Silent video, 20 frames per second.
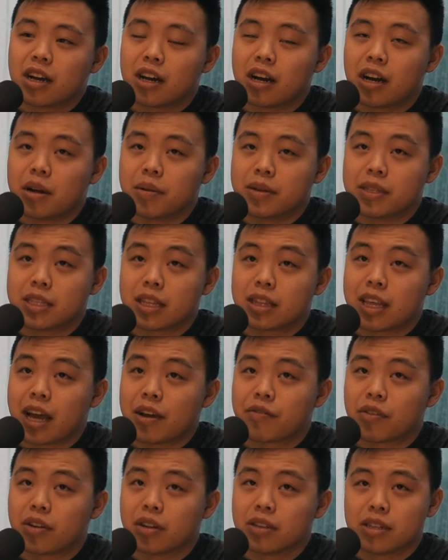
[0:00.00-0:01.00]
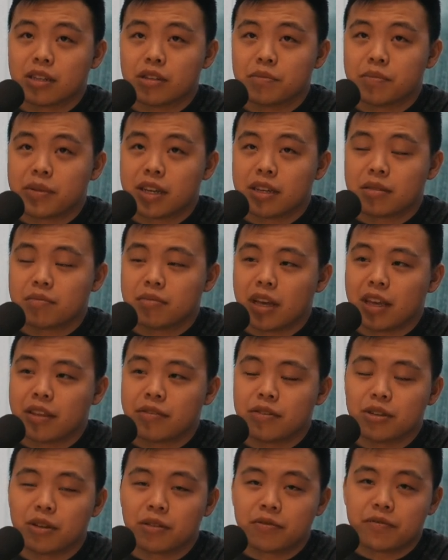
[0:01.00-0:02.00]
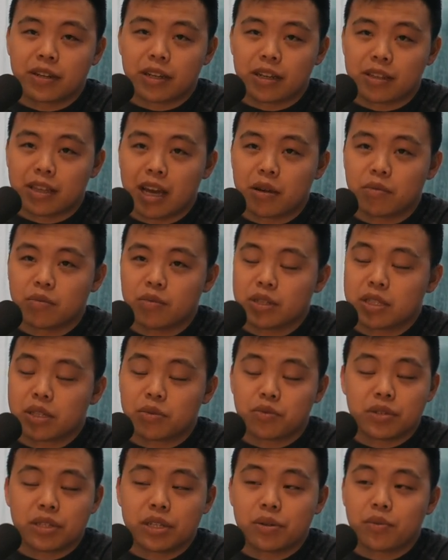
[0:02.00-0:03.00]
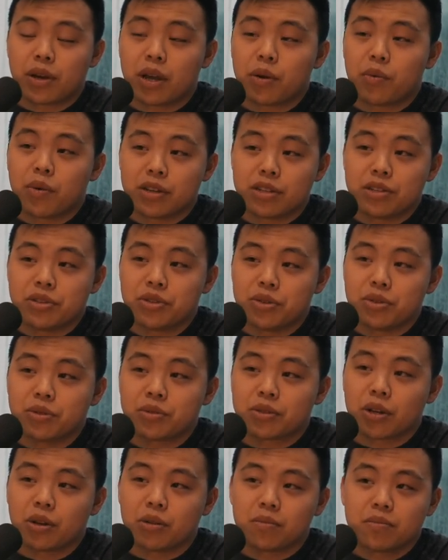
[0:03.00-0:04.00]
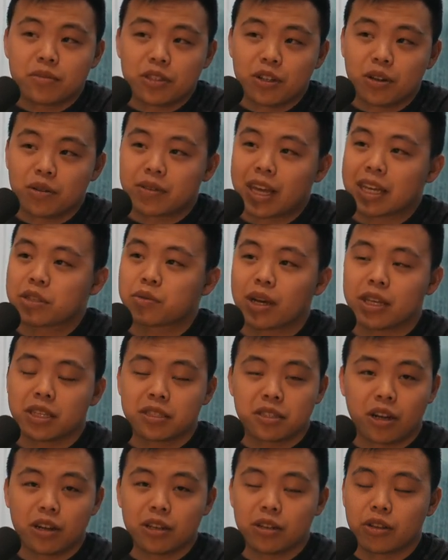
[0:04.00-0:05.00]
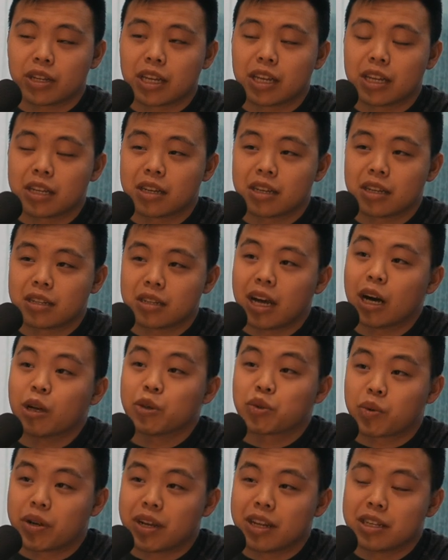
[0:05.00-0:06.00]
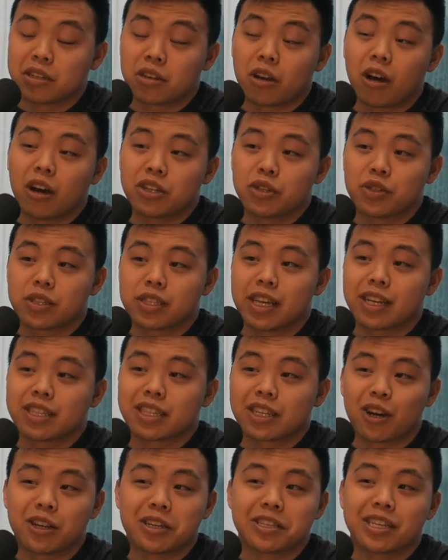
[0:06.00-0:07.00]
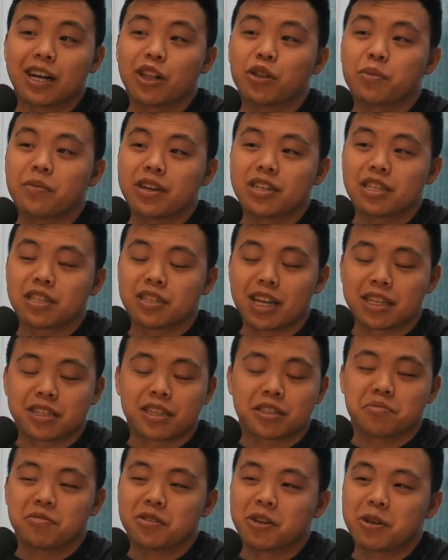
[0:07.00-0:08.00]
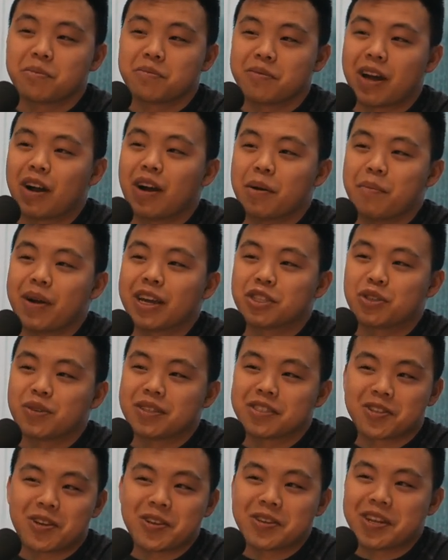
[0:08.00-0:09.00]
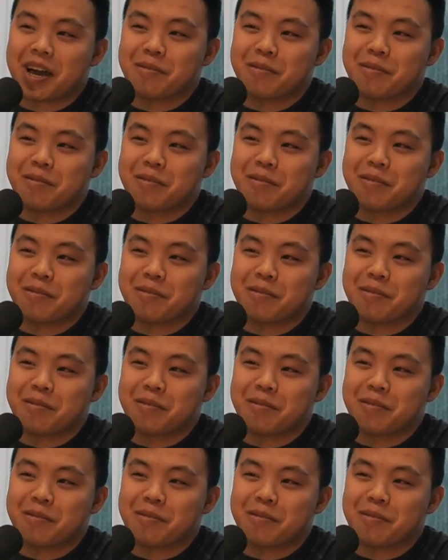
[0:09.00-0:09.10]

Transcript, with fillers: I did that for a little bit and figured that wasn't really what I wanted to do. So that's why I started looking elsewhere and got into sales and got into Yellow Page, and that's how I met you and started